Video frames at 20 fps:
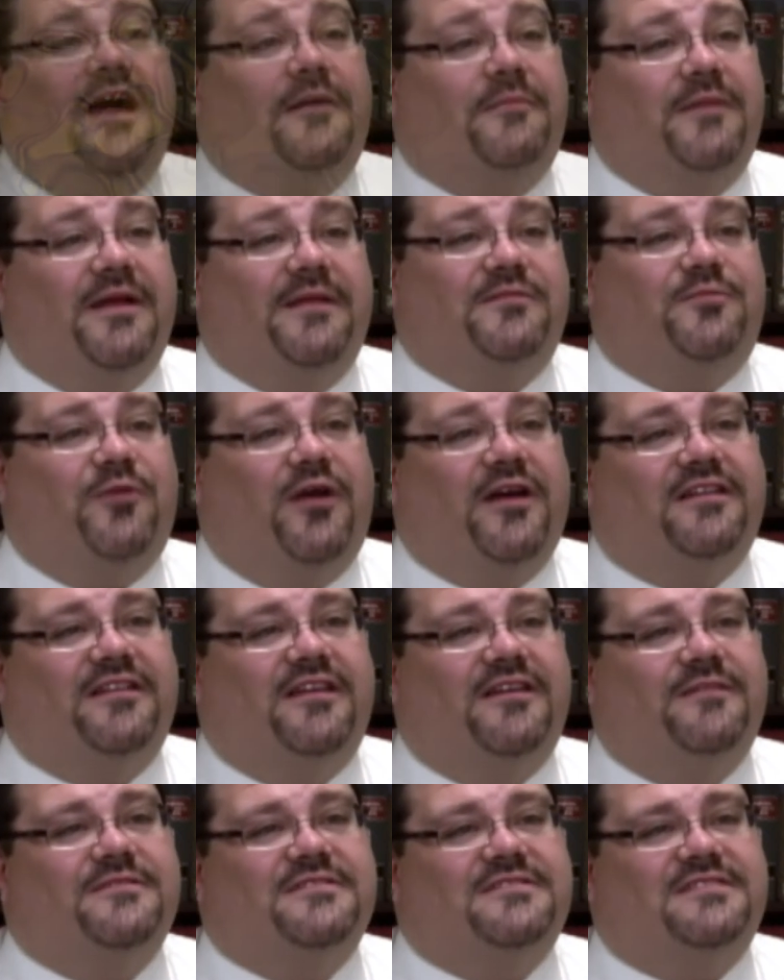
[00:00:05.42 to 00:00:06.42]
My name is Brian
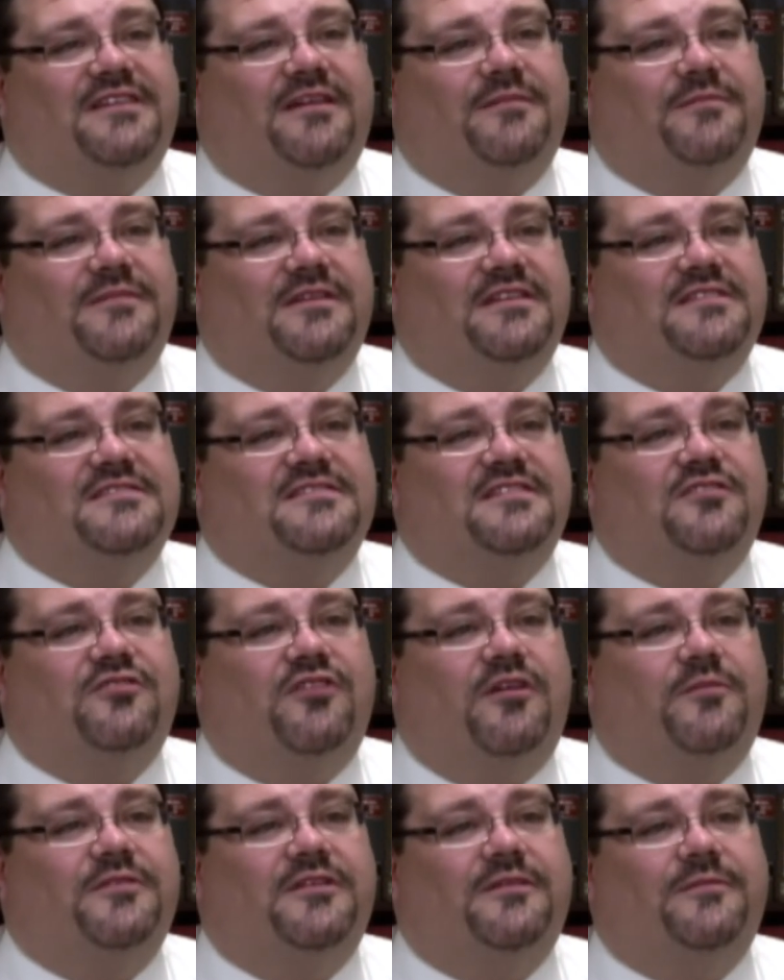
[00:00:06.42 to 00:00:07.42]
Labus. I'm the
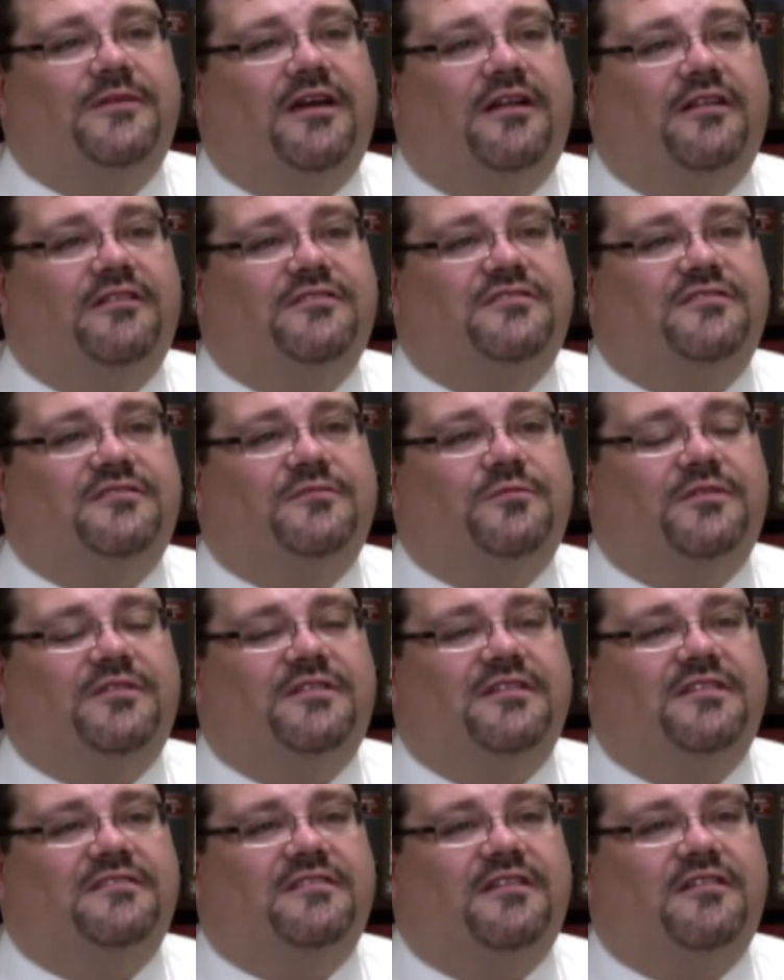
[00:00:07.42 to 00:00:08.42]
Senior Epidemiologist with
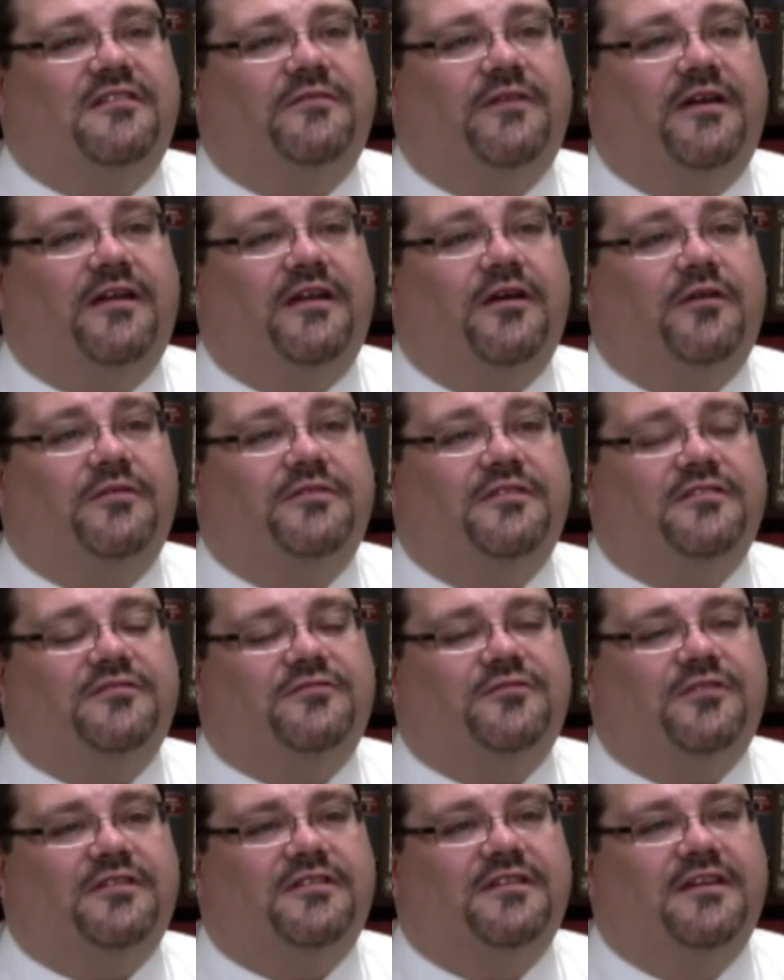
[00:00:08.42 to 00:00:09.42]
the Southern Nevada Health
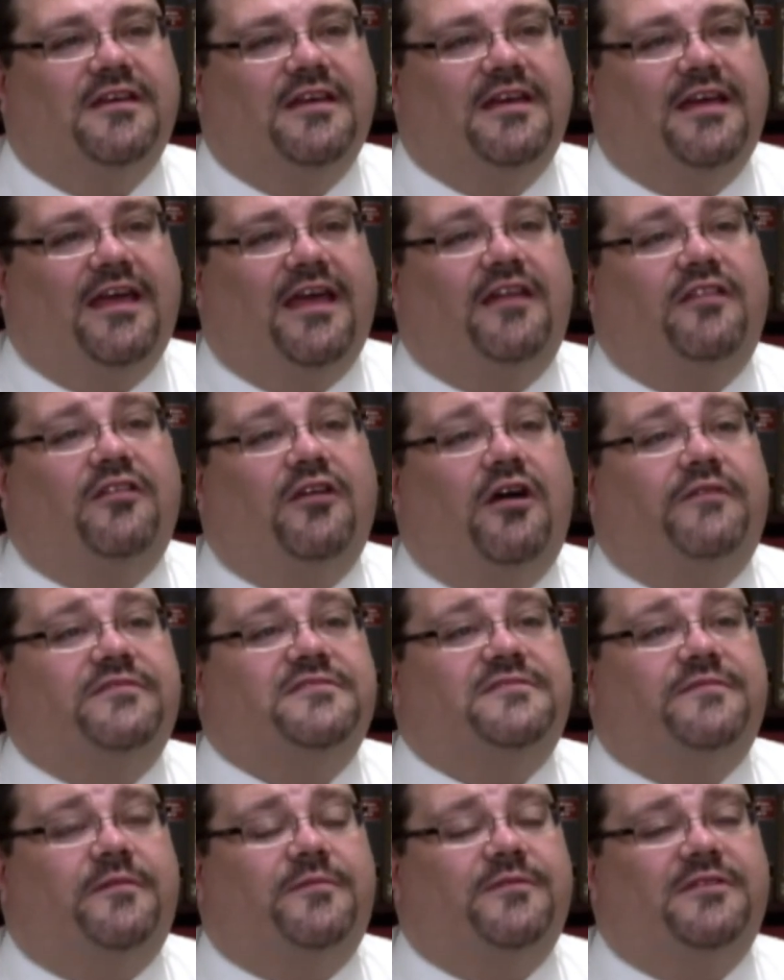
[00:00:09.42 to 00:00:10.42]
District, and in the
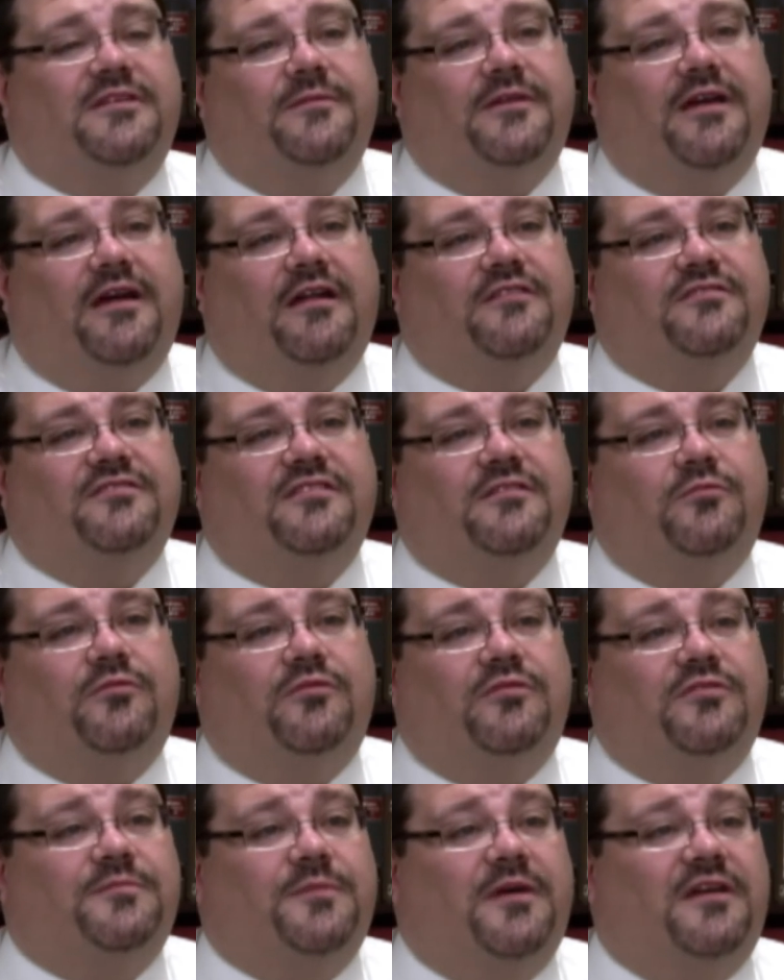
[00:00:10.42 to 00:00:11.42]
Office of Epidemiology,
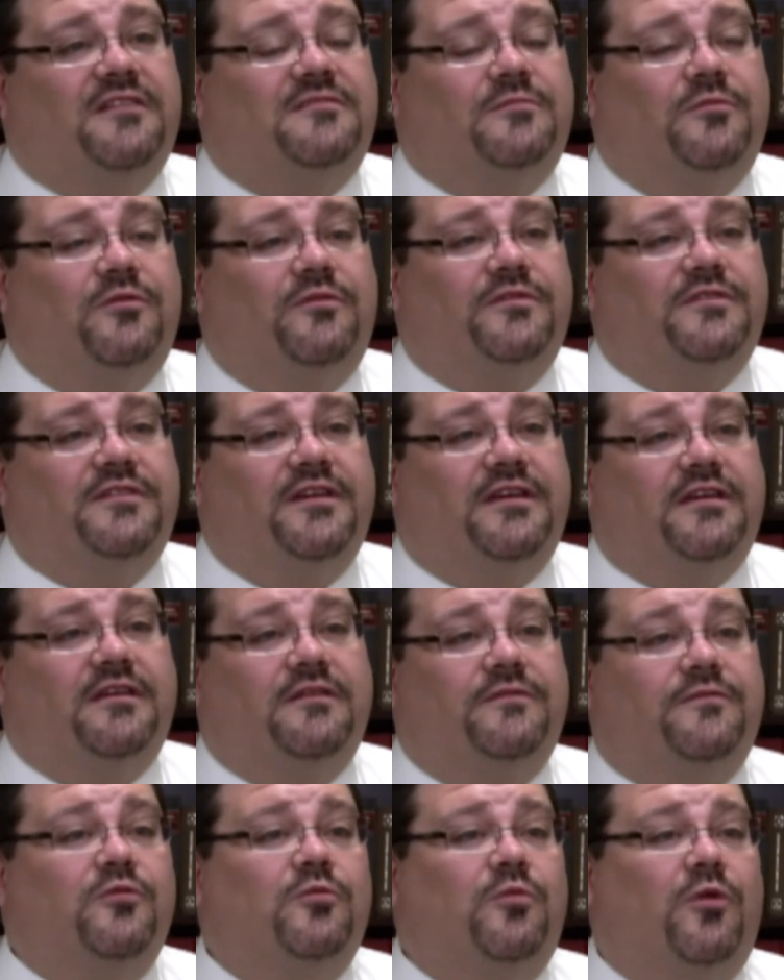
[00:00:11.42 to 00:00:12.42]
we're responsible for
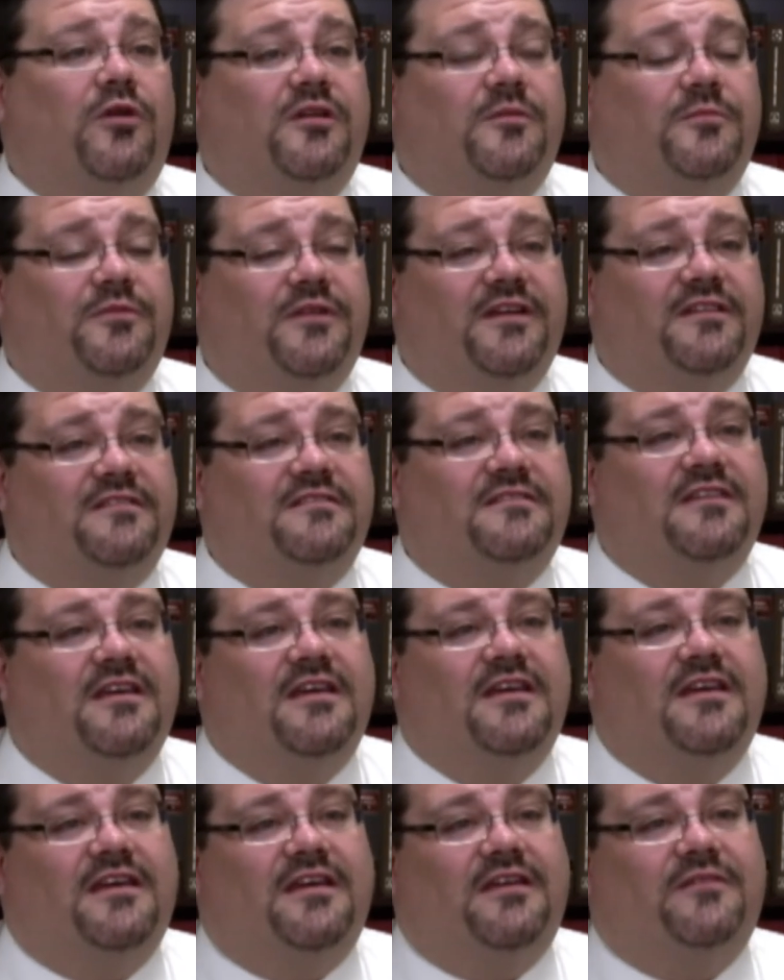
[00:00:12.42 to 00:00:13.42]
taking foodborne complaints,
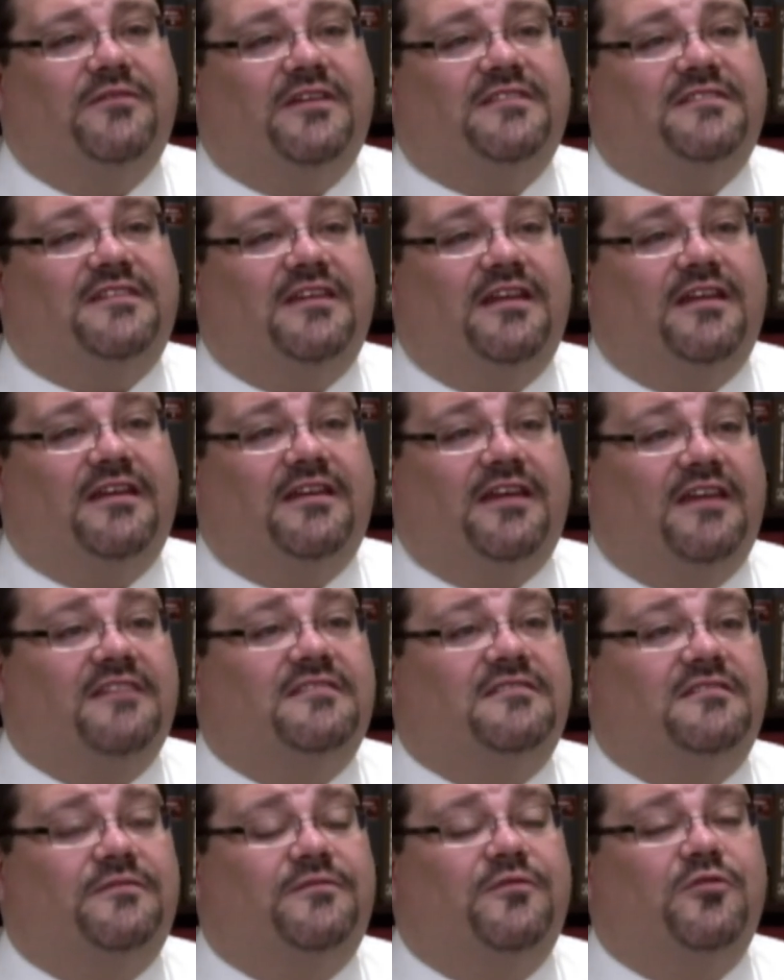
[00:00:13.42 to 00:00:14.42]
investigating
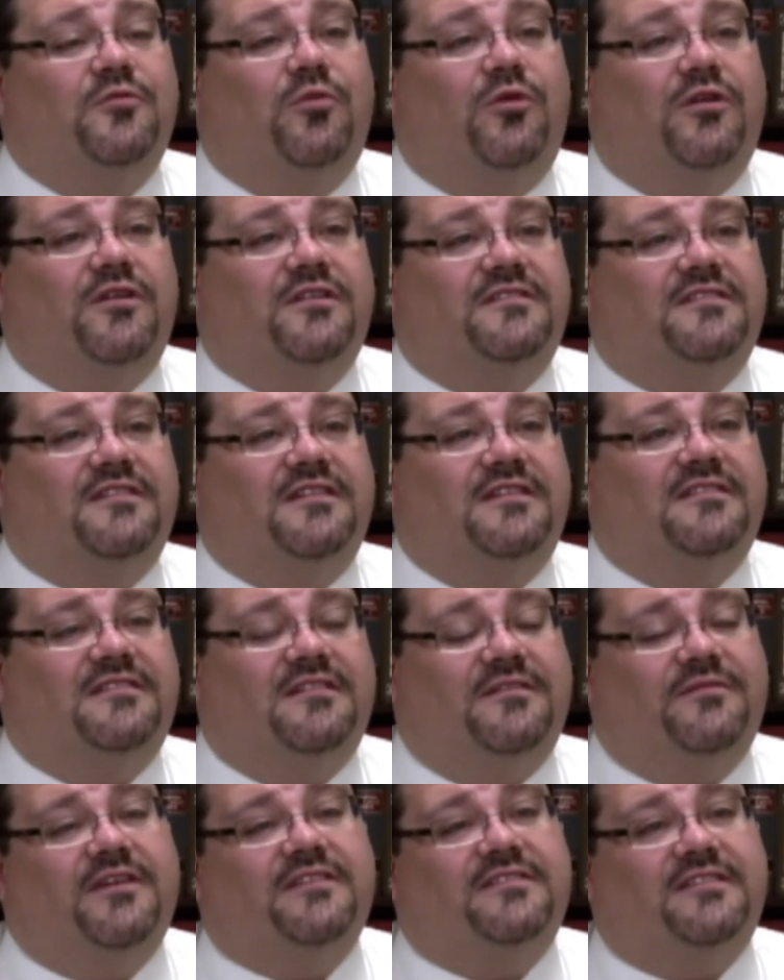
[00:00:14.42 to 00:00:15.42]
cases of foodborne disease,
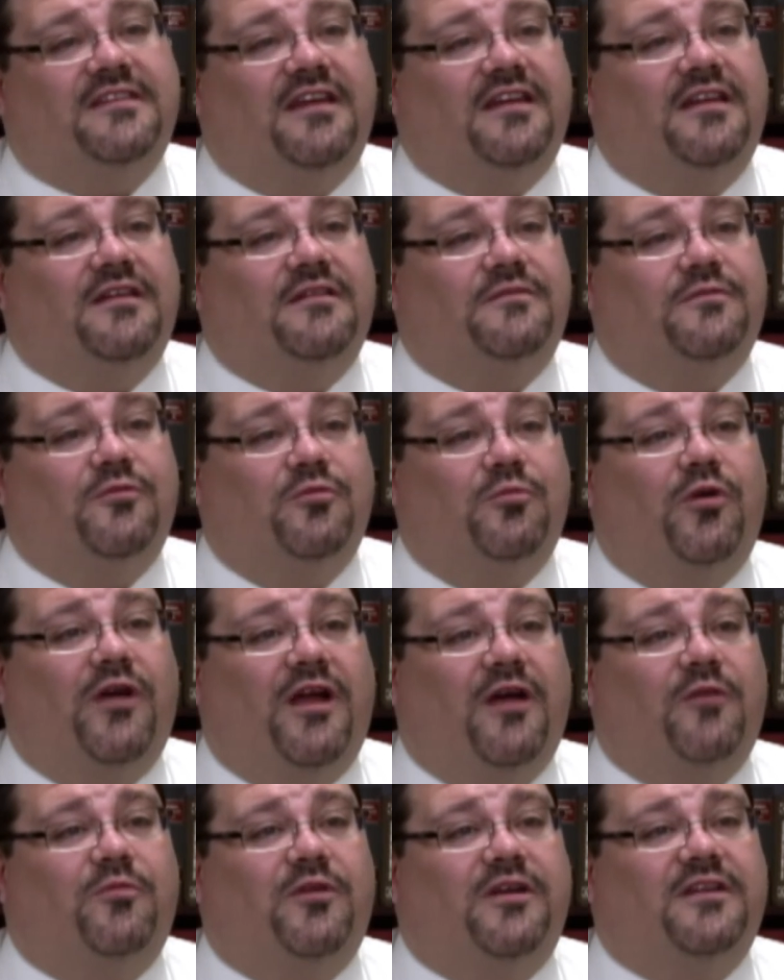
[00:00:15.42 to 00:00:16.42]
and investigating foodborne
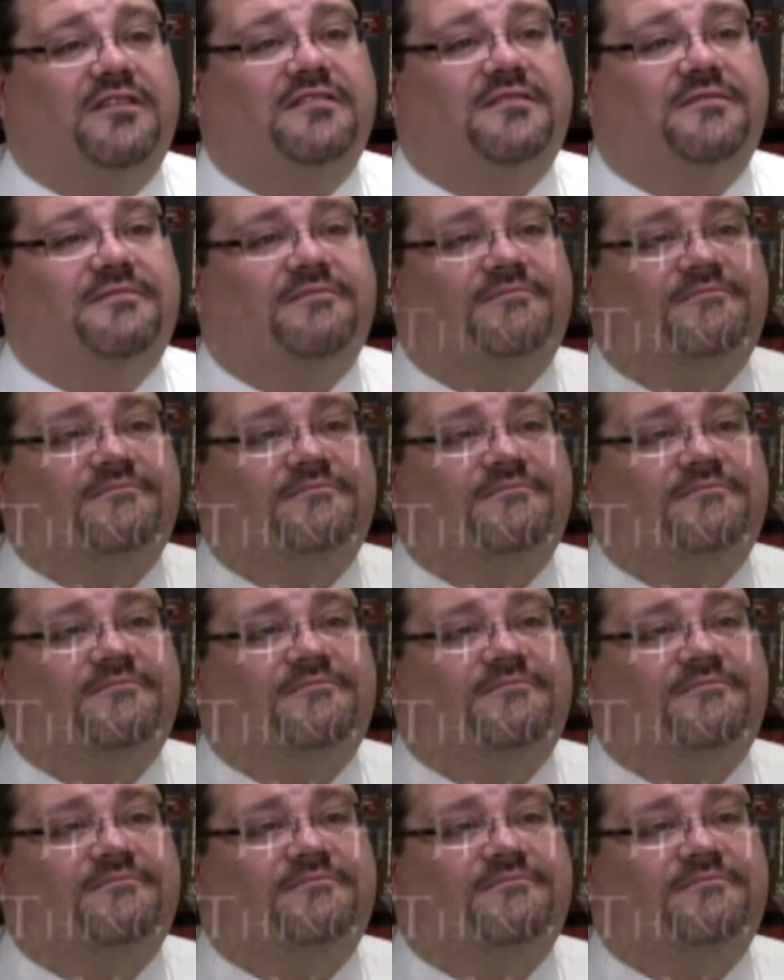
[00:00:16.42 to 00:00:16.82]
outbreaks.